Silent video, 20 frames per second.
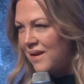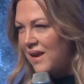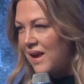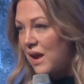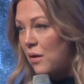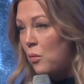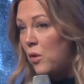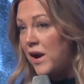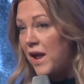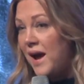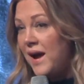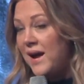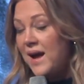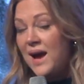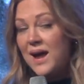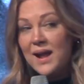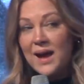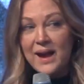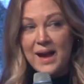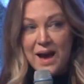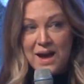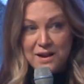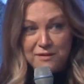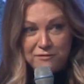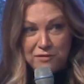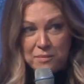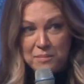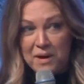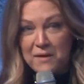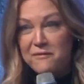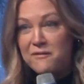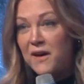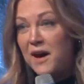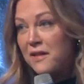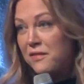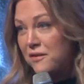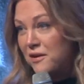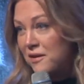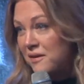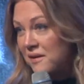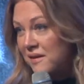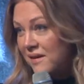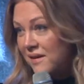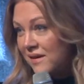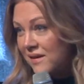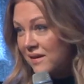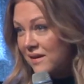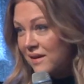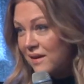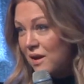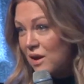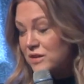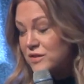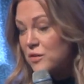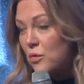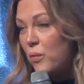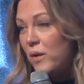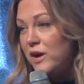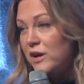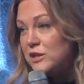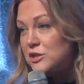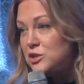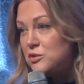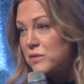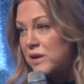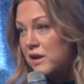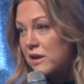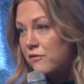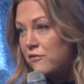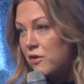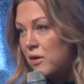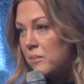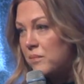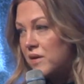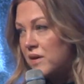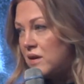And what I got it from my Father. So where did you get it from?